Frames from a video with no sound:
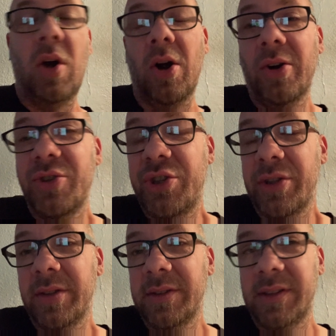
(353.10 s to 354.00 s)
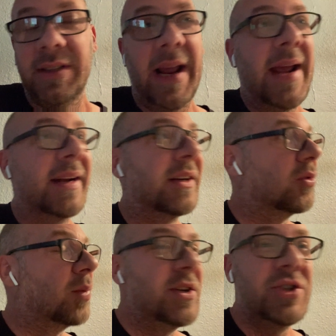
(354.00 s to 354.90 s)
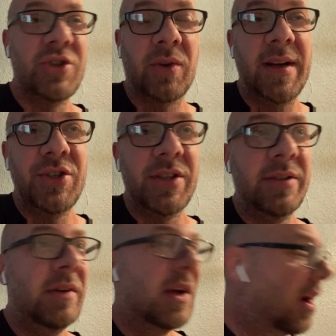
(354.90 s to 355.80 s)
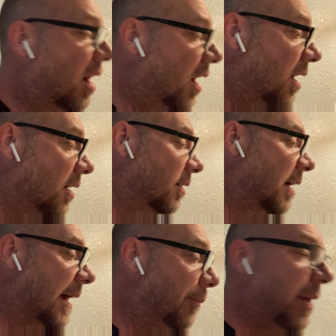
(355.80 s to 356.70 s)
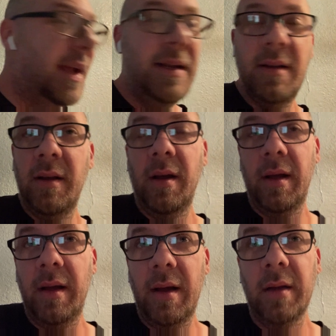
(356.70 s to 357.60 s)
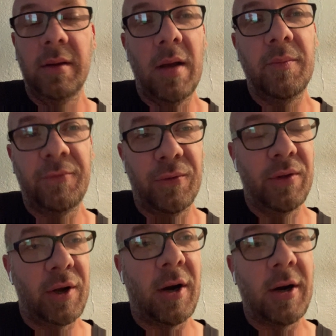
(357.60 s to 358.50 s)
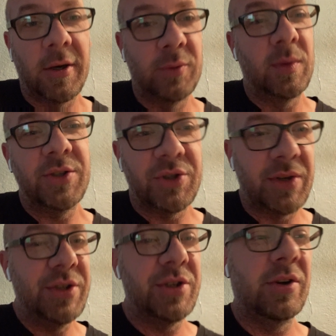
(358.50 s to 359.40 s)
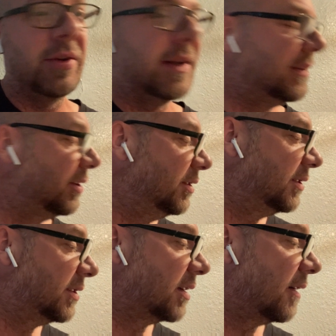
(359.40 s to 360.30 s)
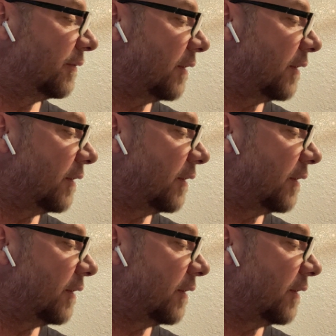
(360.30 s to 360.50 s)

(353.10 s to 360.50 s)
car insurance and registration. I paid a lump for the car, the registration, all that good stuff